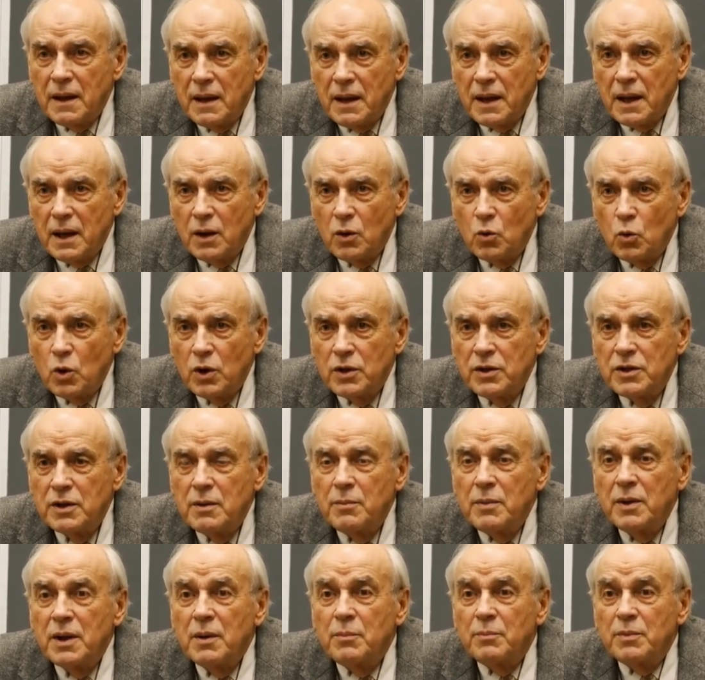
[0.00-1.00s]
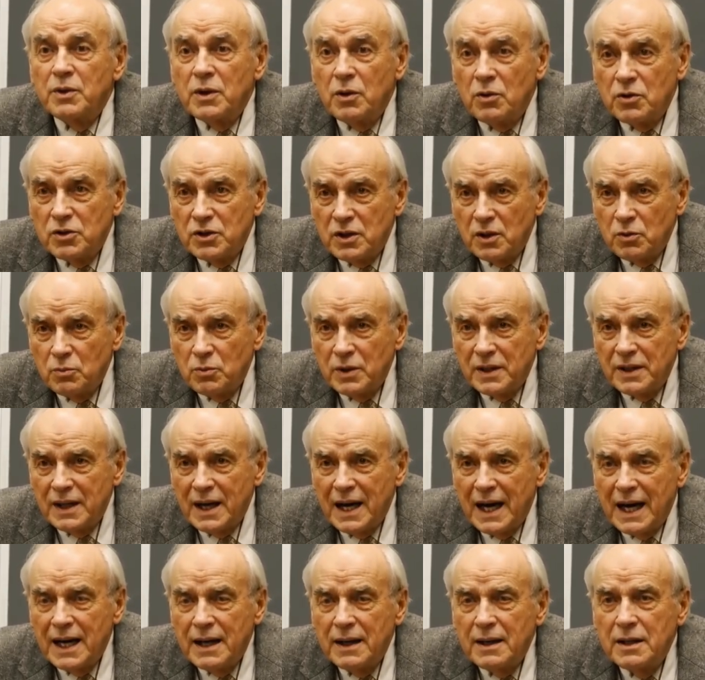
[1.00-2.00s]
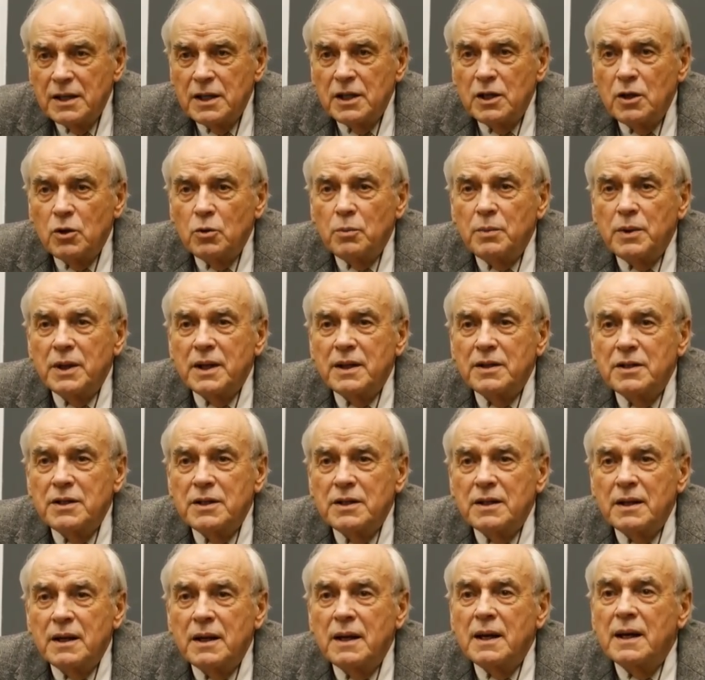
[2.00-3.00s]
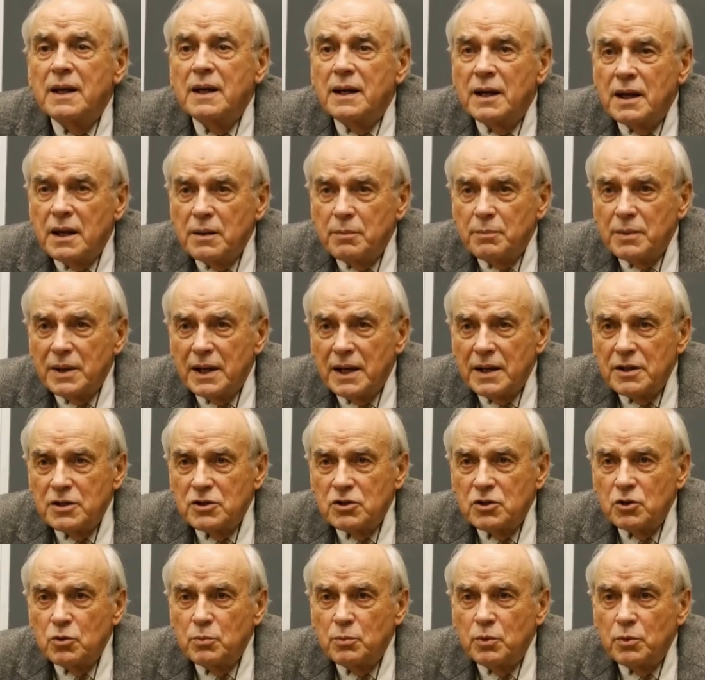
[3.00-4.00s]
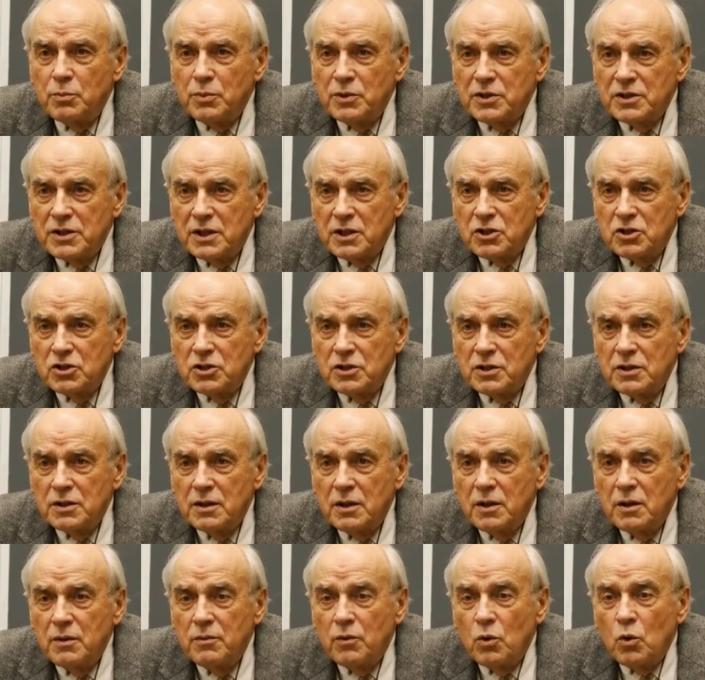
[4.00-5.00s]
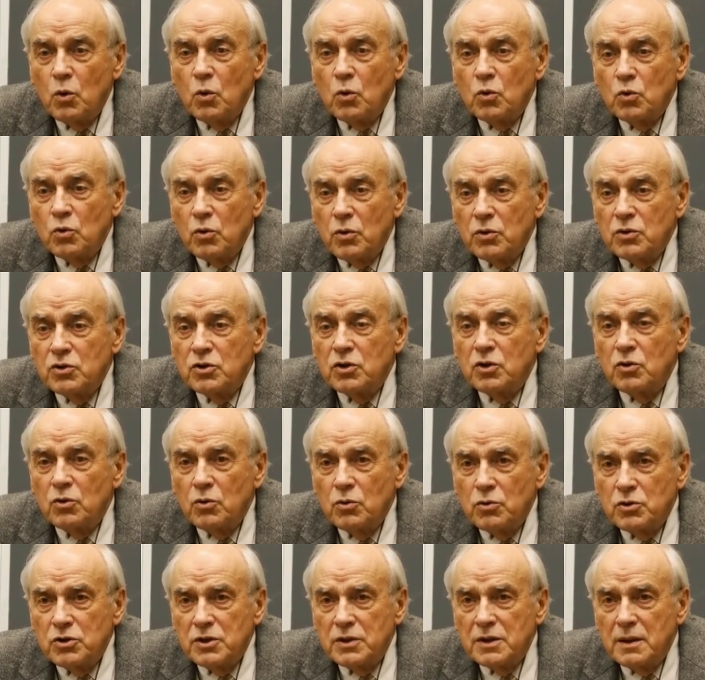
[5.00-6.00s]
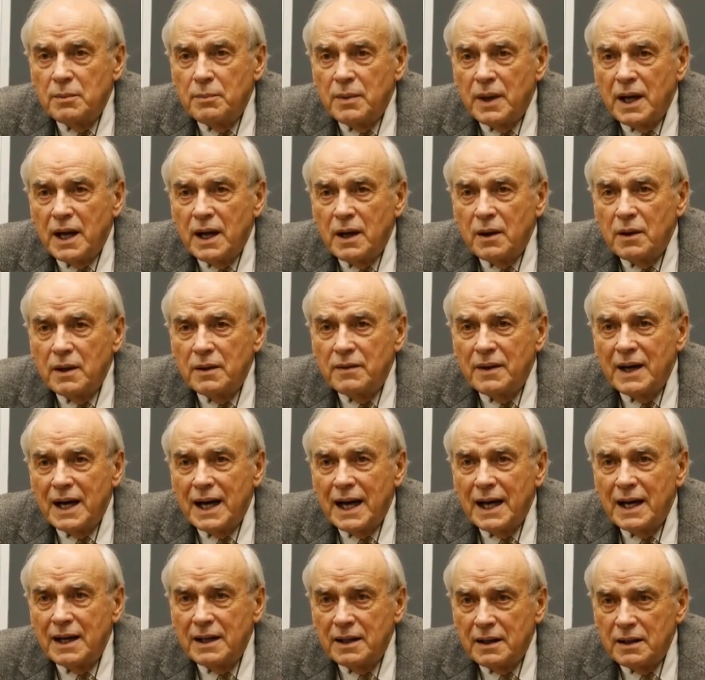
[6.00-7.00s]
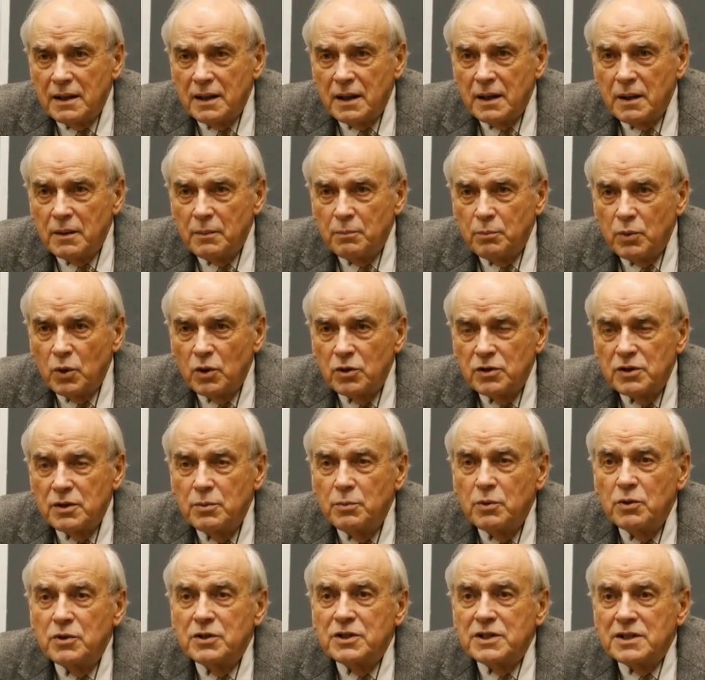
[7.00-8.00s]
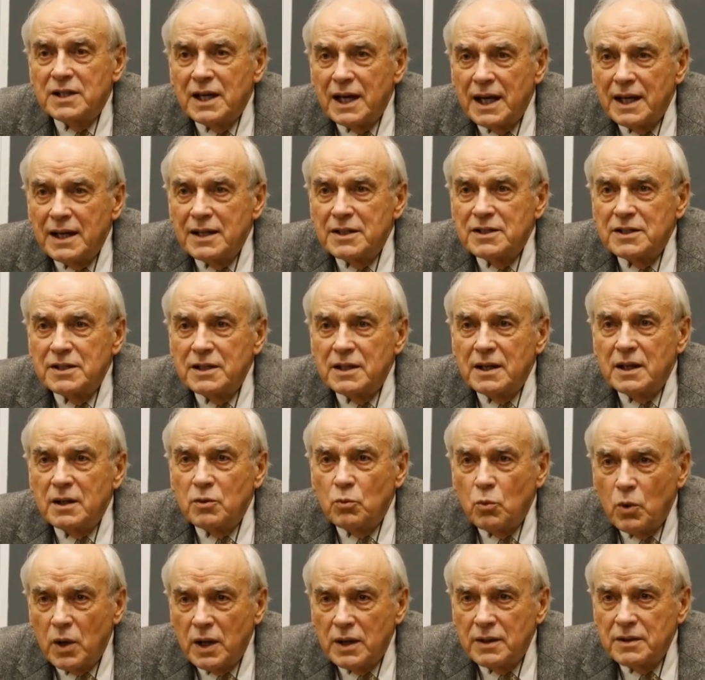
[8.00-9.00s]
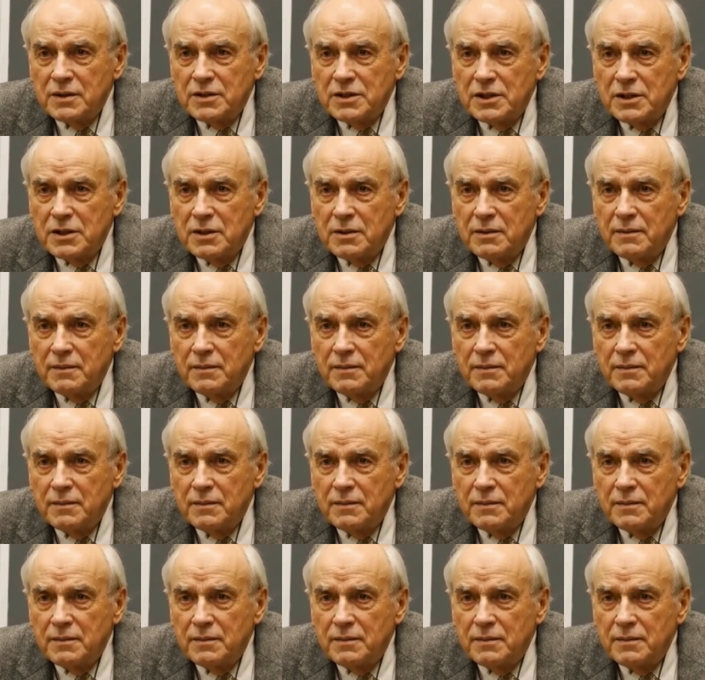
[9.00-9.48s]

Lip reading: A quantum computer with n qubits can be in superposition of all 2 to the power of n possible states at once.